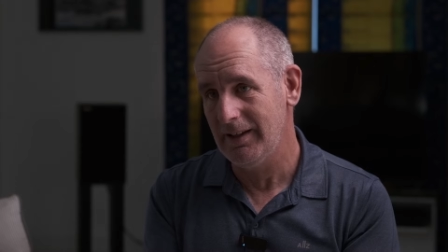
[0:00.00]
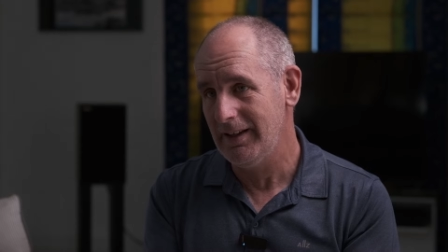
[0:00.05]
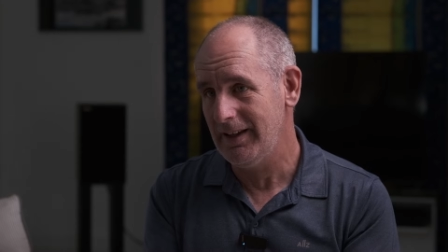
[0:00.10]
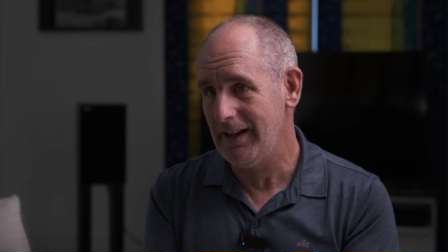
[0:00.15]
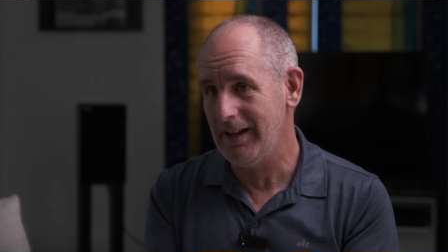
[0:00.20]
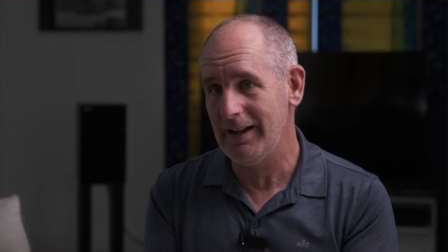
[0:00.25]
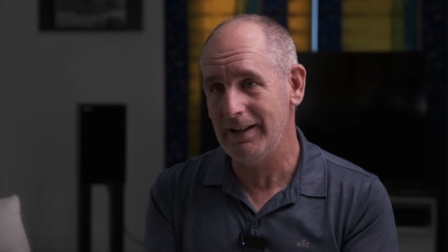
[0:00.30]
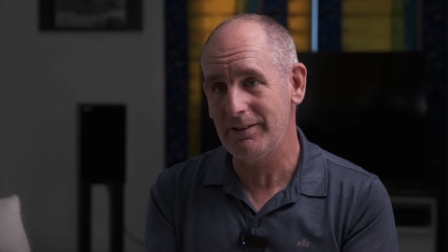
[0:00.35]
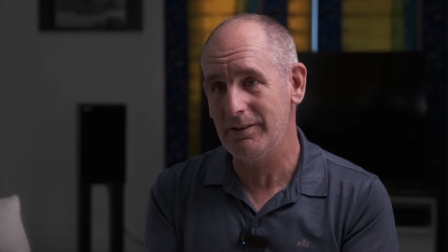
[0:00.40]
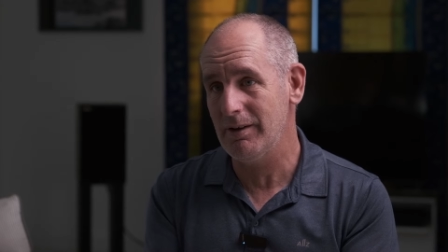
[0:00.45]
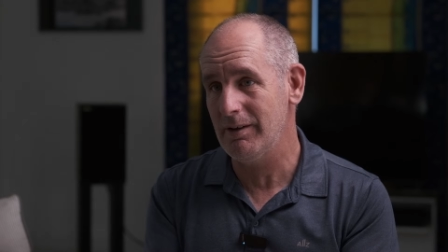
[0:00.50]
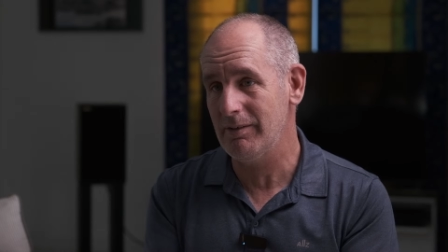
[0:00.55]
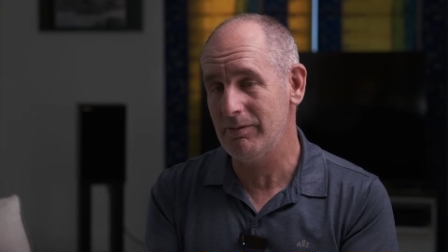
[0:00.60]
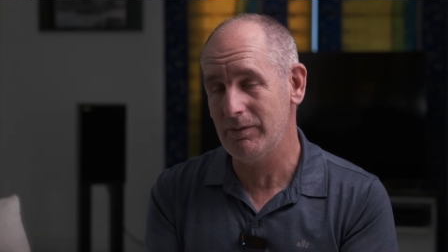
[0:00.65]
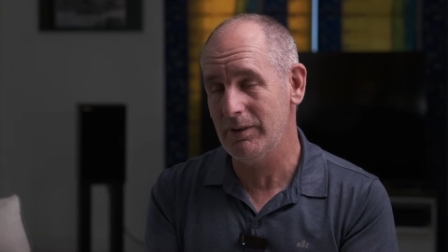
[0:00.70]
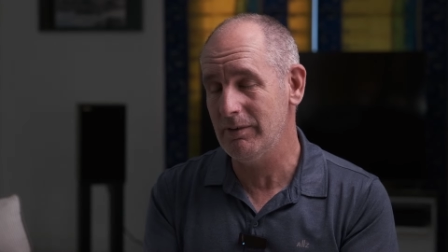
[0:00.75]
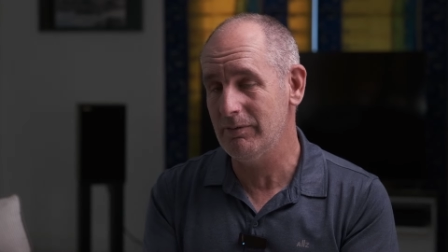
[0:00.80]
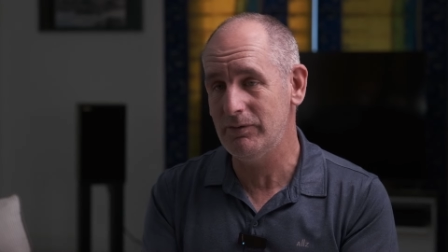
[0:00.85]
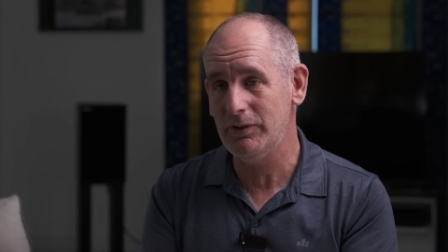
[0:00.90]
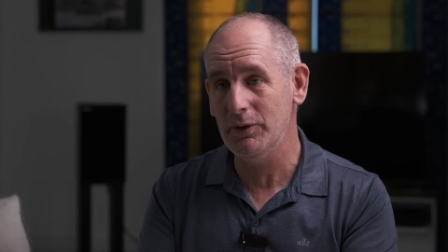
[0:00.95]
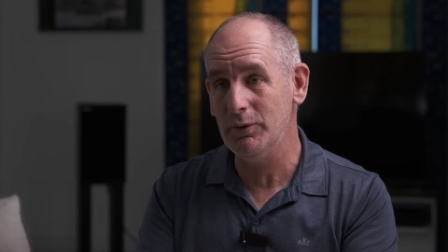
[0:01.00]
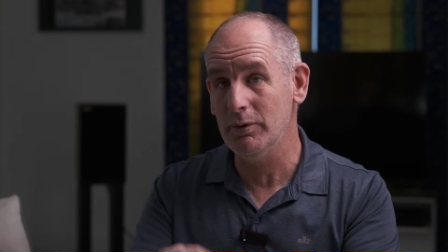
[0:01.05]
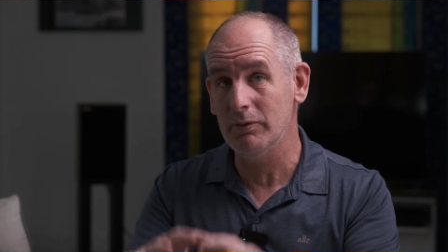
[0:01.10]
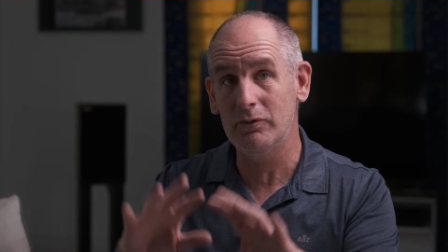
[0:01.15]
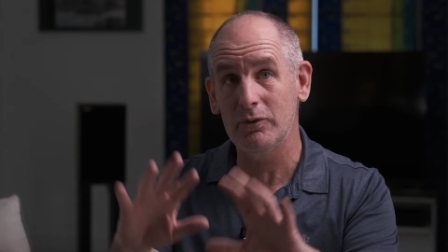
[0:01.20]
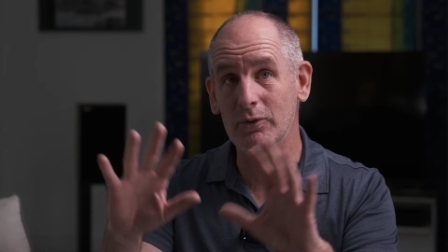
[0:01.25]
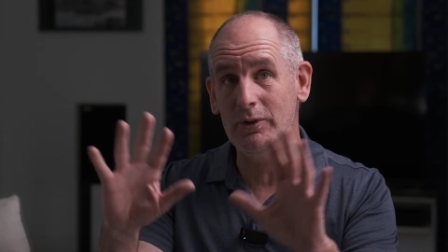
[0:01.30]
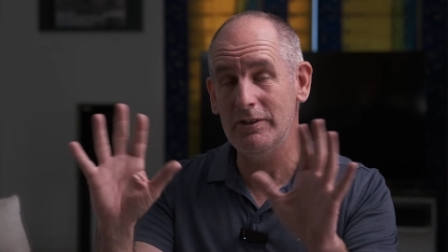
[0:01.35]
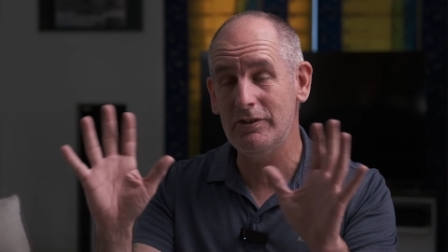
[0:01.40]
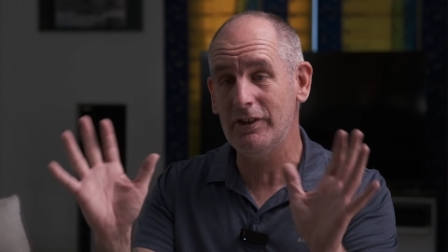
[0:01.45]
It had a, a view of
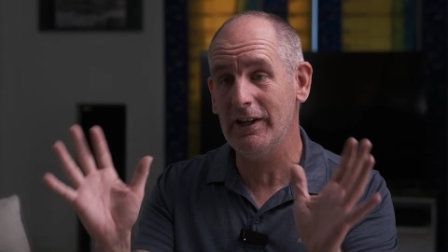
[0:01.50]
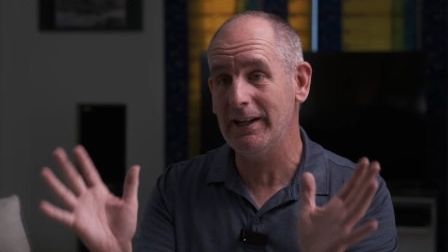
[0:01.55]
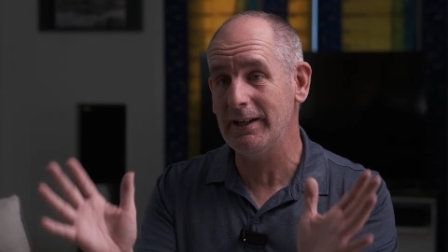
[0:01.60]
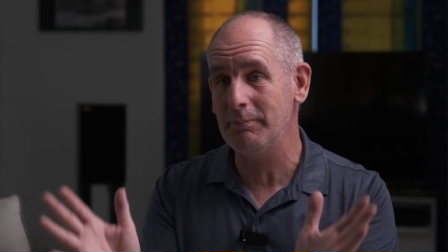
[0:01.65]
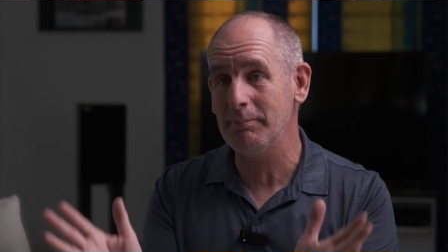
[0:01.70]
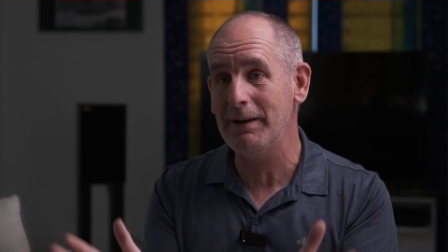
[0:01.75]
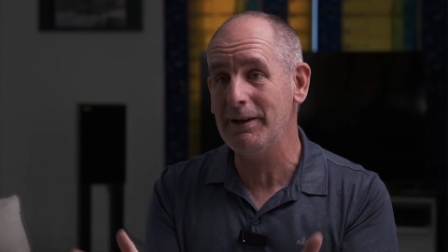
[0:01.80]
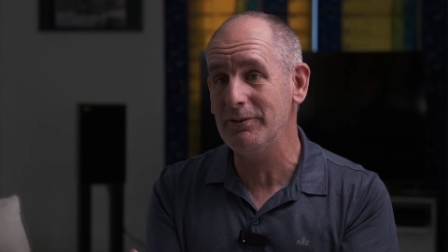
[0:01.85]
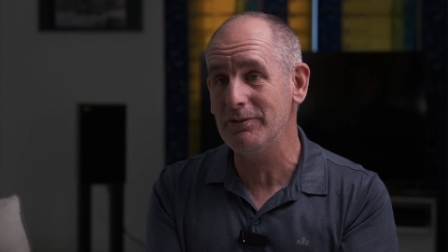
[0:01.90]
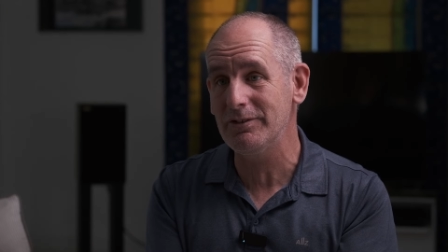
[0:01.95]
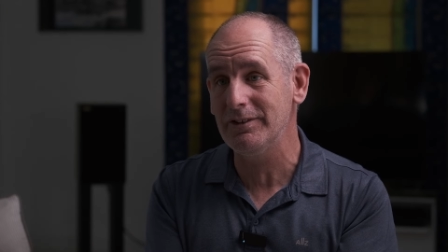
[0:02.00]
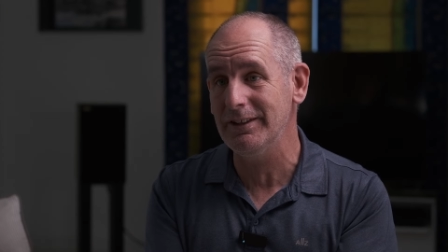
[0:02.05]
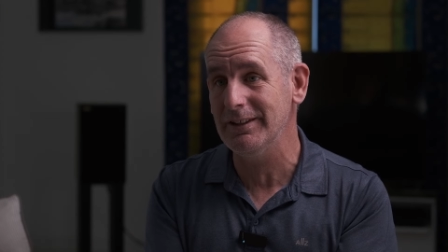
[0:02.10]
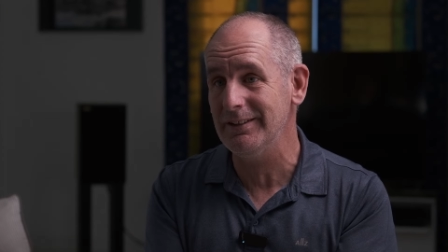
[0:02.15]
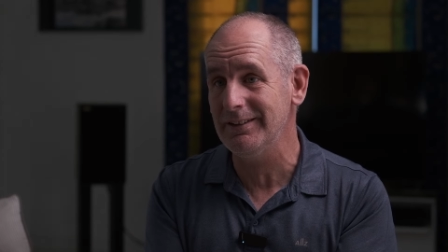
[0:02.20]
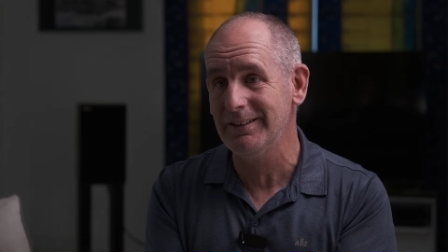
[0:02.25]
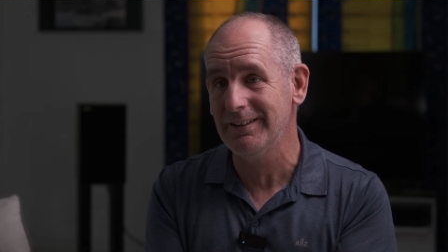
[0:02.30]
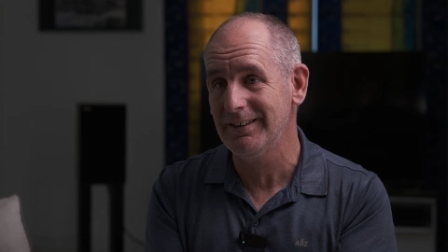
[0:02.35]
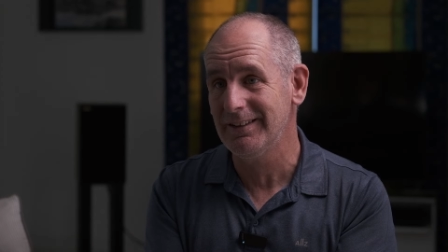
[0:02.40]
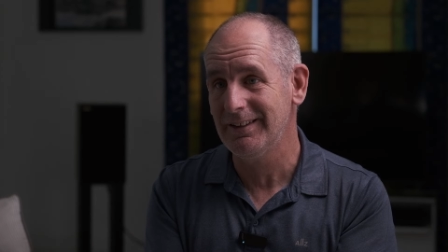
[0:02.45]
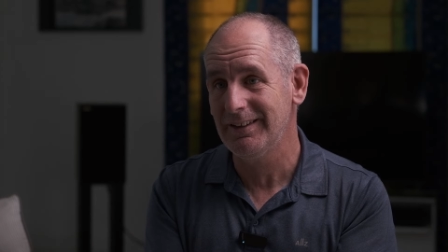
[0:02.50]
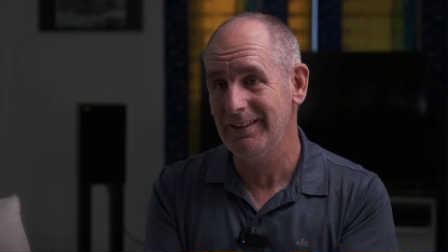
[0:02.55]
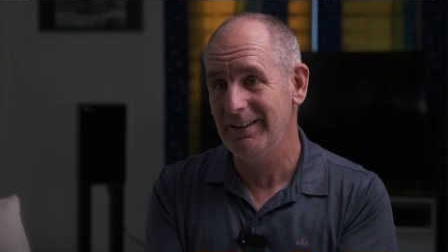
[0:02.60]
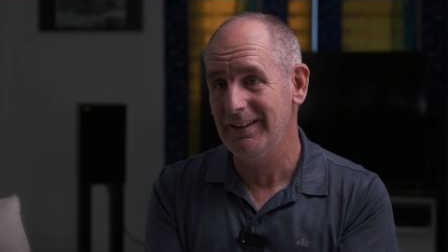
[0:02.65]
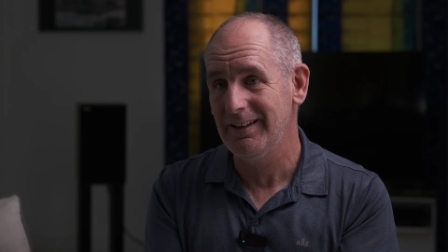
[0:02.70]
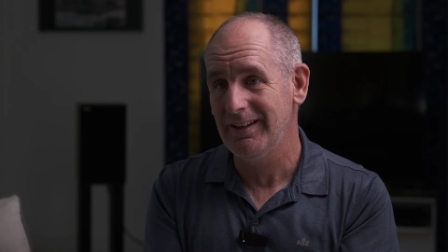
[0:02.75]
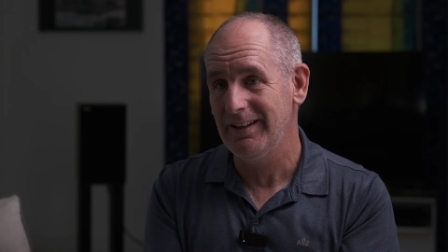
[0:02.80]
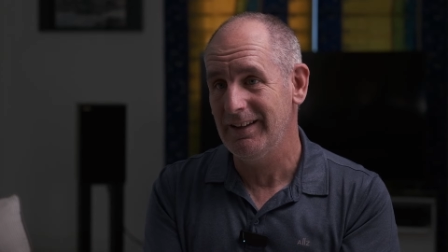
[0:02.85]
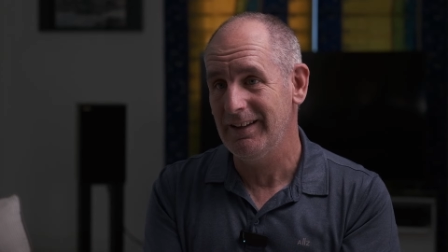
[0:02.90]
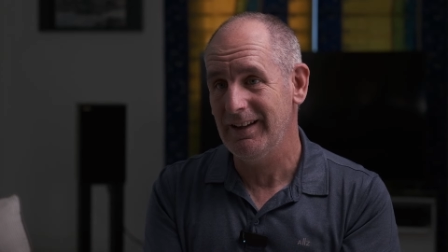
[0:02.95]
Doi Chang Mountain. Yes.